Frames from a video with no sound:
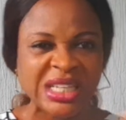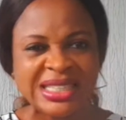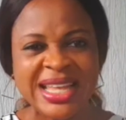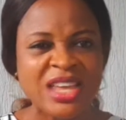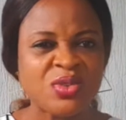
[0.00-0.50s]

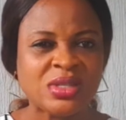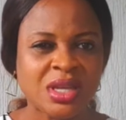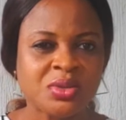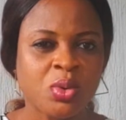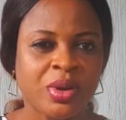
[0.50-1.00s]
Then you
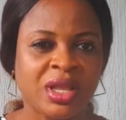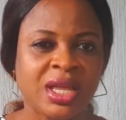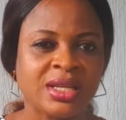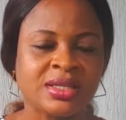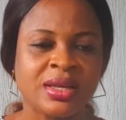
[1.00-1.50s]
state what it
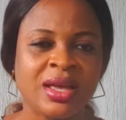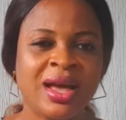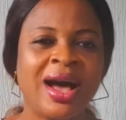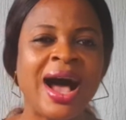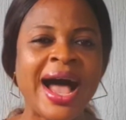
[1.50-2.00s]
is.
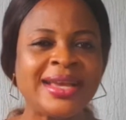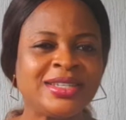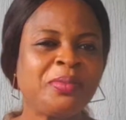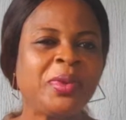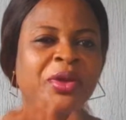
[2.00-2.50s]
I
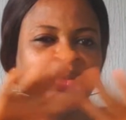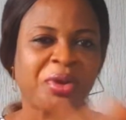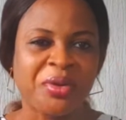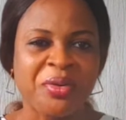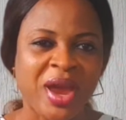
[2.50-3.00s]
deeply
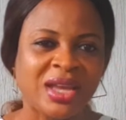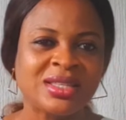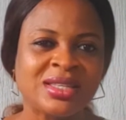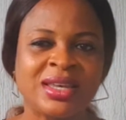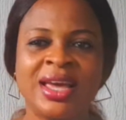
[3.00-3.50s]
regret.